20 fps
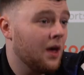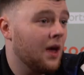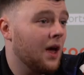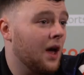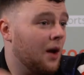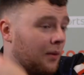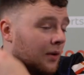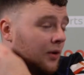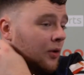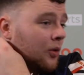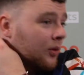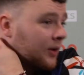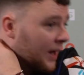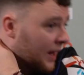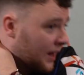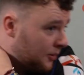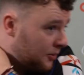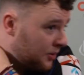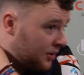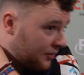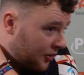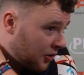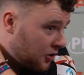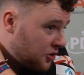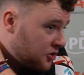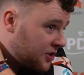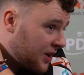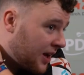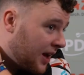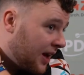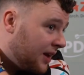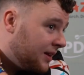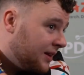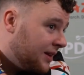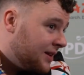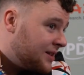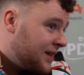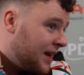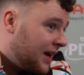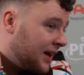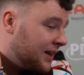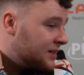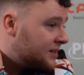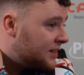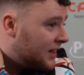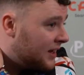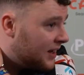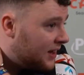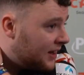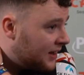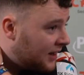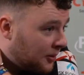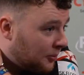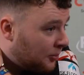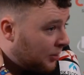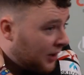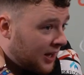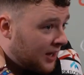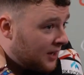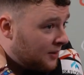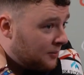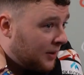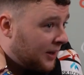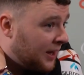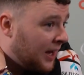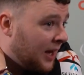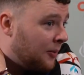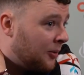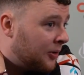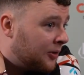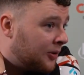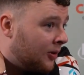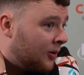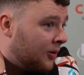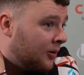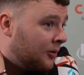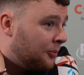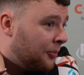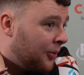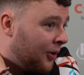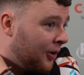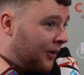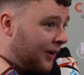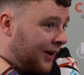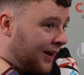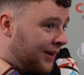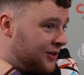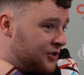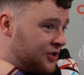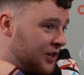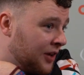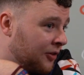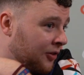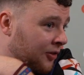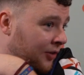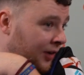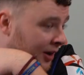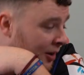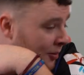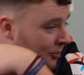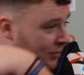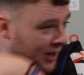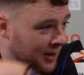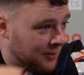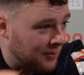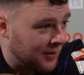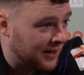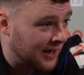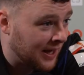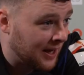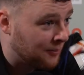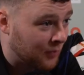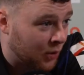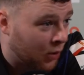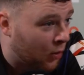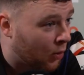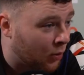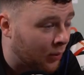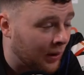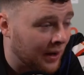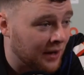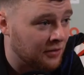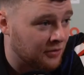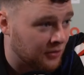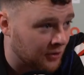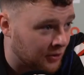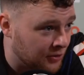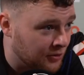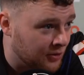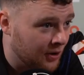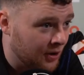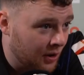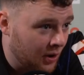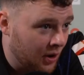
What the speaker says: It went okay with the first set. The second set, I didn't play my game at all, but in general, I didn't play my game the whole way through.